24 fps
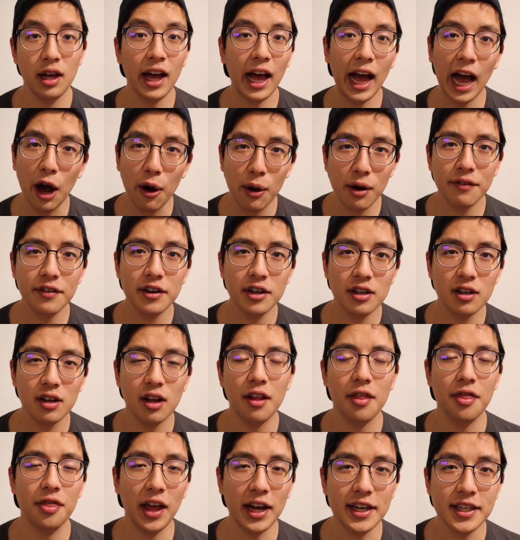However,
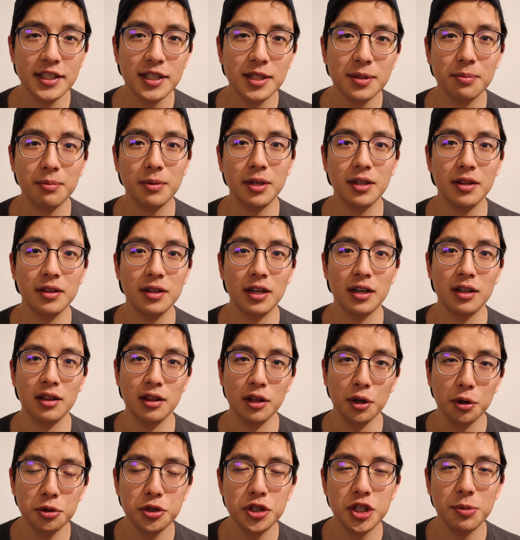that doesn't mean that a
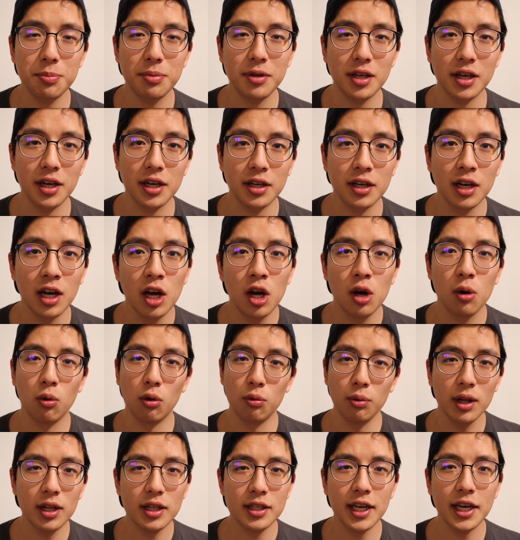low GPA will
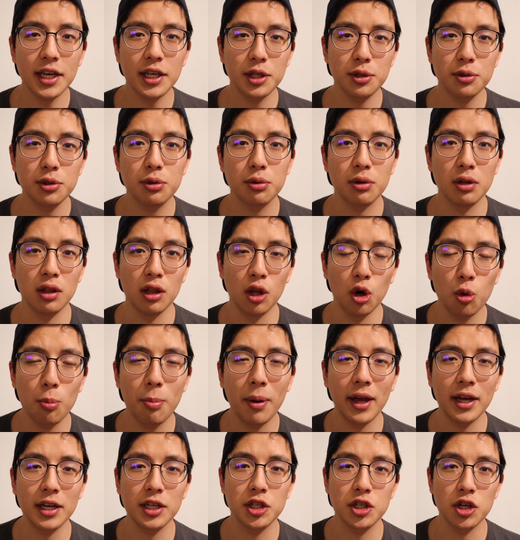relegate you to a
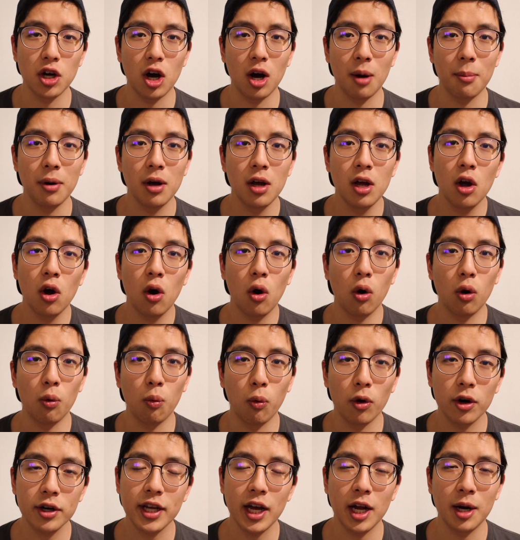low-paying job or
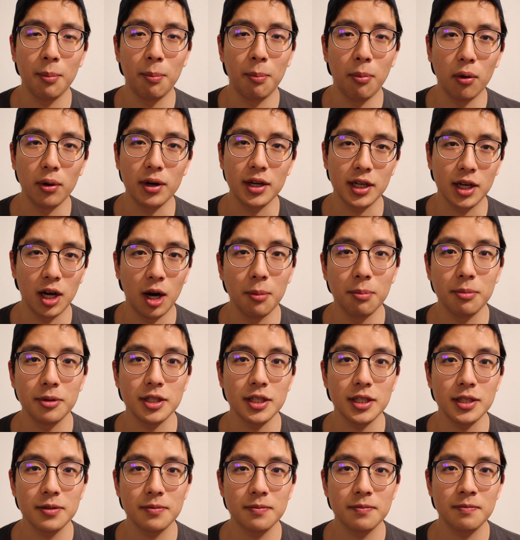work at a boring
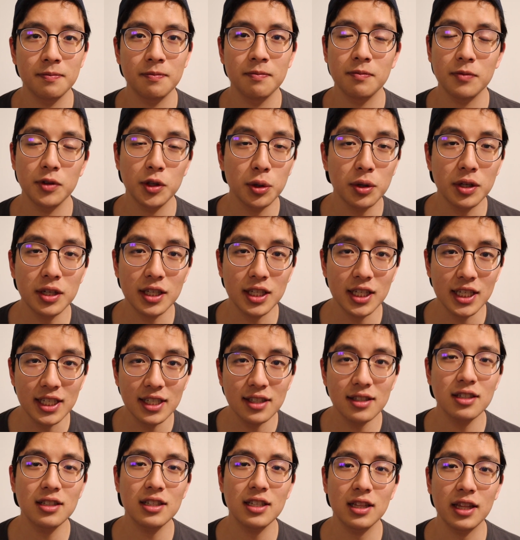company. You can
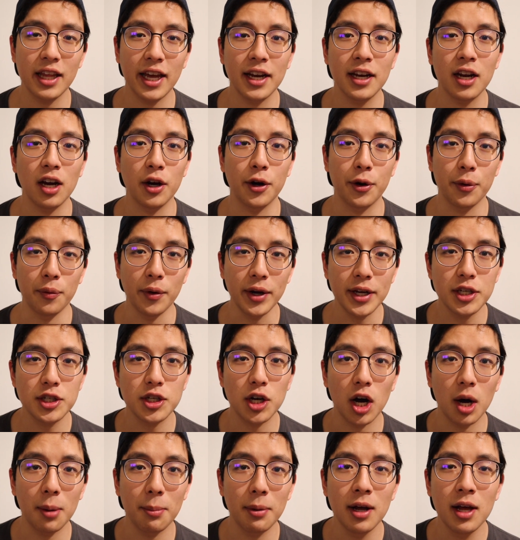easily land a great
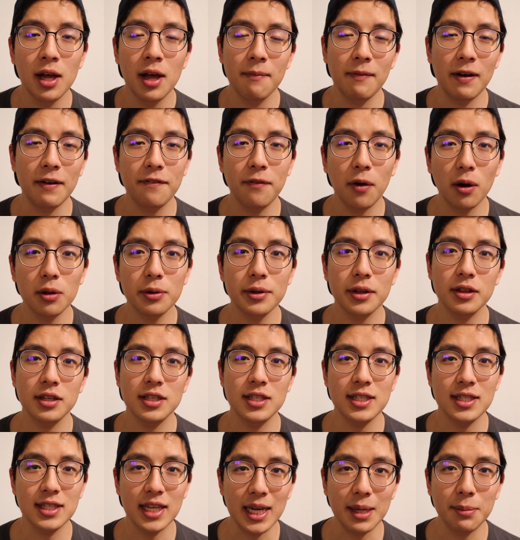job by following the
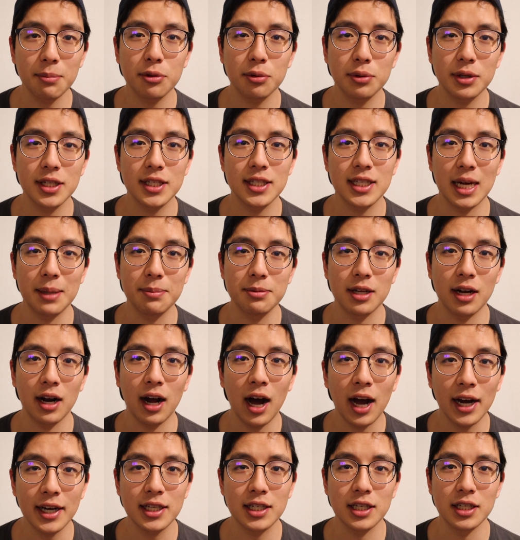same 3 steps that
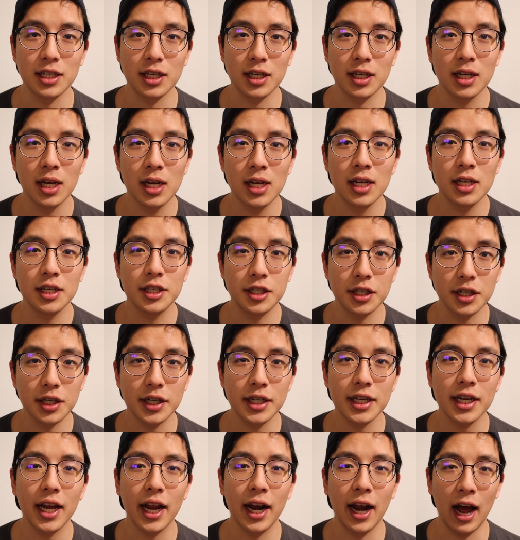I took
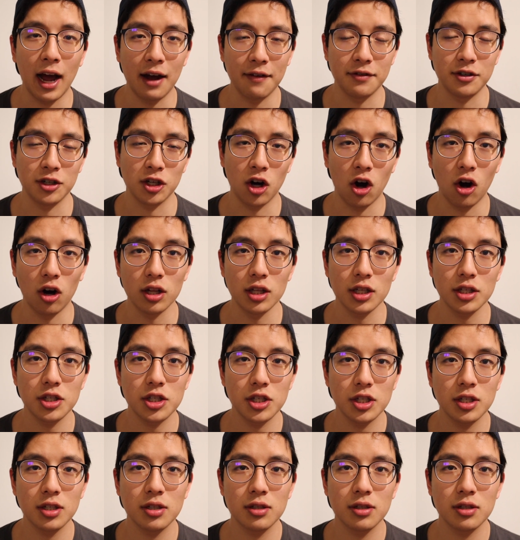during and after college.